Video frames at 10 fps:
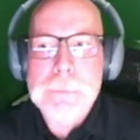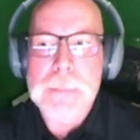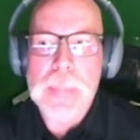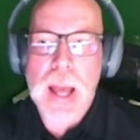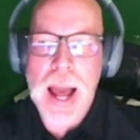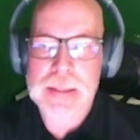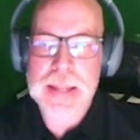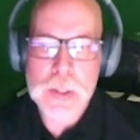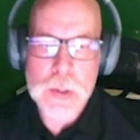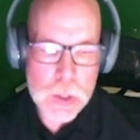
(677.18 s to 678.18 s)
I think
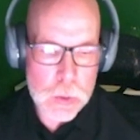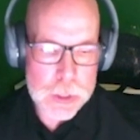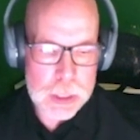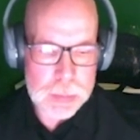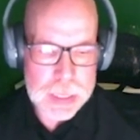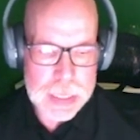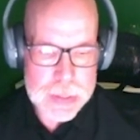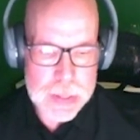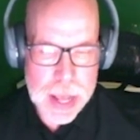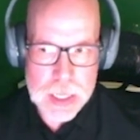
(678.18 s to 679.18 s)
there's going to be
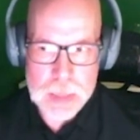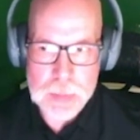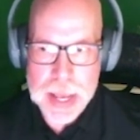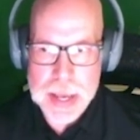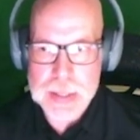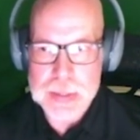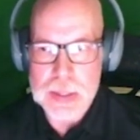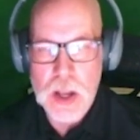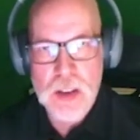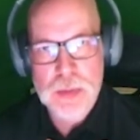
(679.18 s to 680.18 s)
this aspect
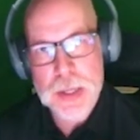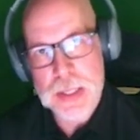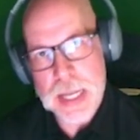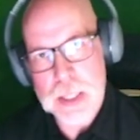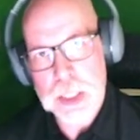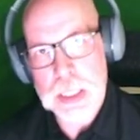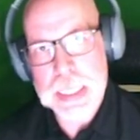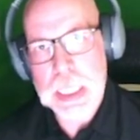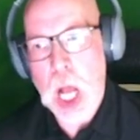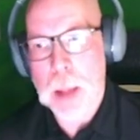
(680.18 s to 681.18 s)
of potentially
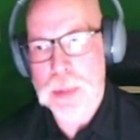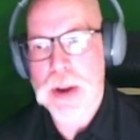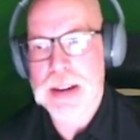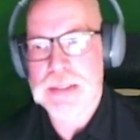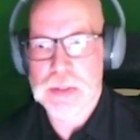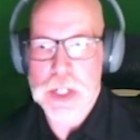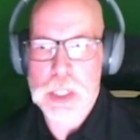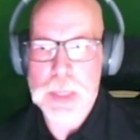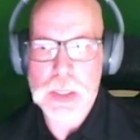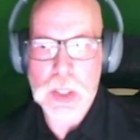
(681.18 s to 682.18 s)
copyright
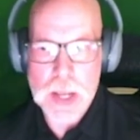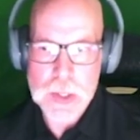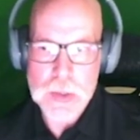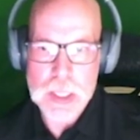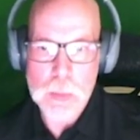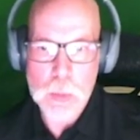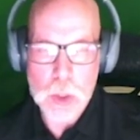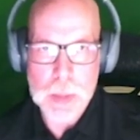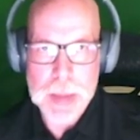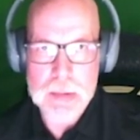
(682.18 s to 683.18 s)
infringement lawsuits that will
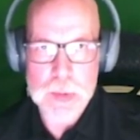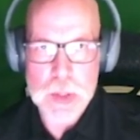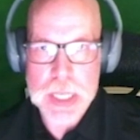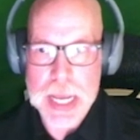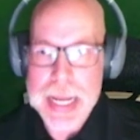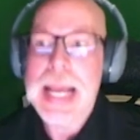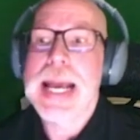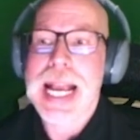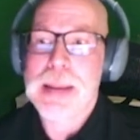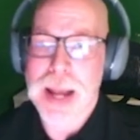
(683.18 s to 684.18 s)
come out and say,
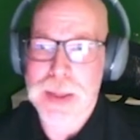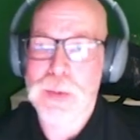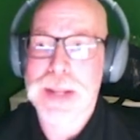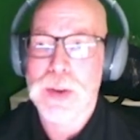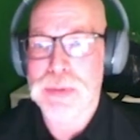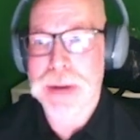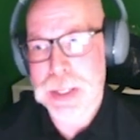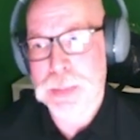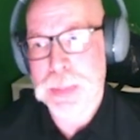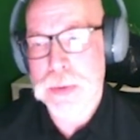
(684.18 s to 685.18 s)
hey, by the way, the
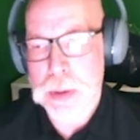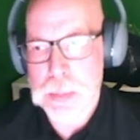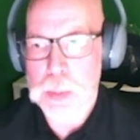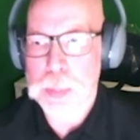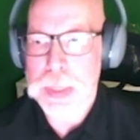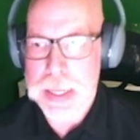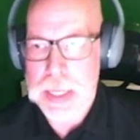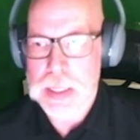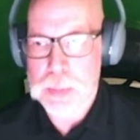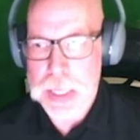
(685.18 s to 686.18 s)
recipe or the meal plan
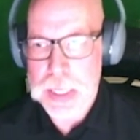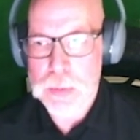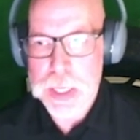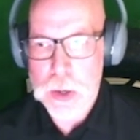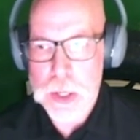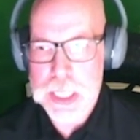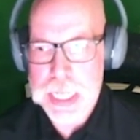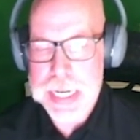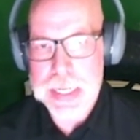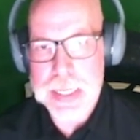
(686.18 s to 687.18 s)
that's been
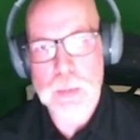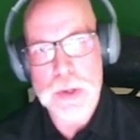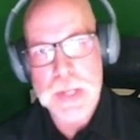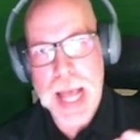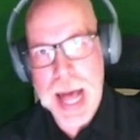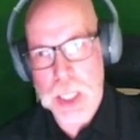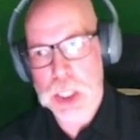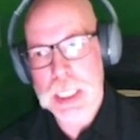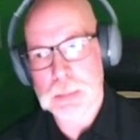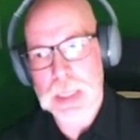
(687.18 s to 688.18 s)
regurgitated was
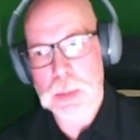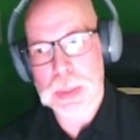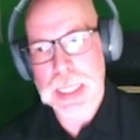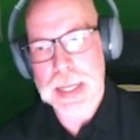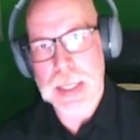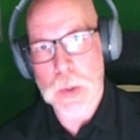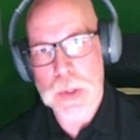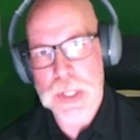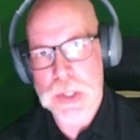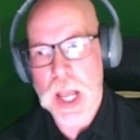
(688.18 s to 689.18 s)
actually a meal plan that
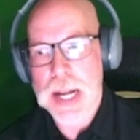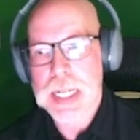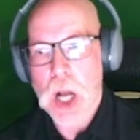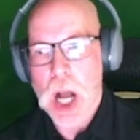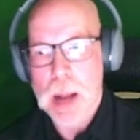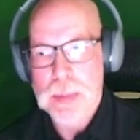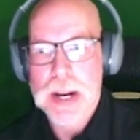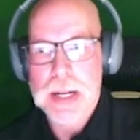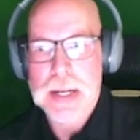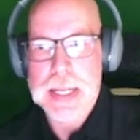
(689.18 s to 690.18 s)
was designed and
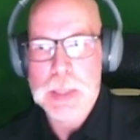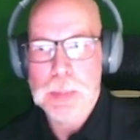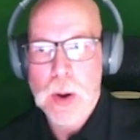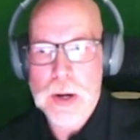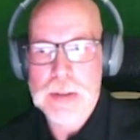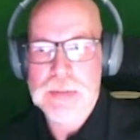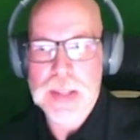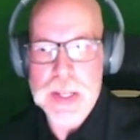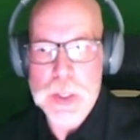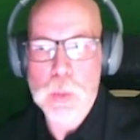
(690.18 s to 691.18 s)
copyrighted as part of
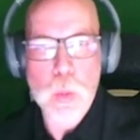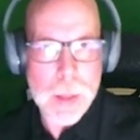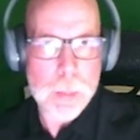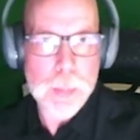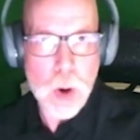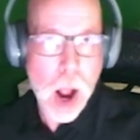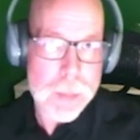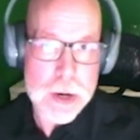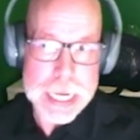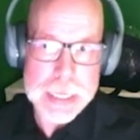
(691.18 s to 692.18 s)
this web property.